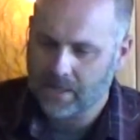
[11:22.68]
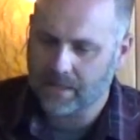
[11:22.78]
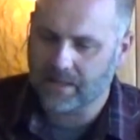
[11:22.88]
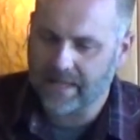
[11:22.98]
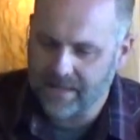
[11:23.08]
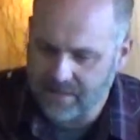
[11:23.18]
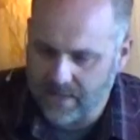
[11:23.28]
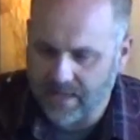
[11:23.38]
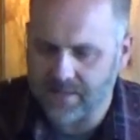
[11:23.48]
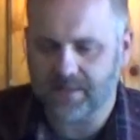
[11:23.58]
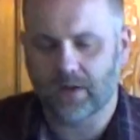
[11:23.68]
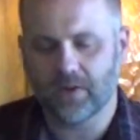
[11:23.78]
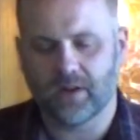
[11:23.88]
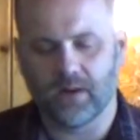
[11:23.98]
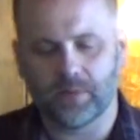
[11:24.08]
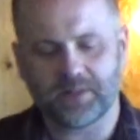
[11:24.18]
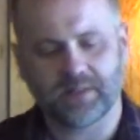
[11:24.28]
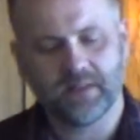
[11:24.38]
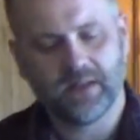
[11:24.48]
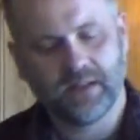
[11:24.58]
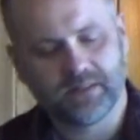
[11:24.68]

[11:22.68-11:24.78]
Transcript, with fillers: He laid aside his outer garments,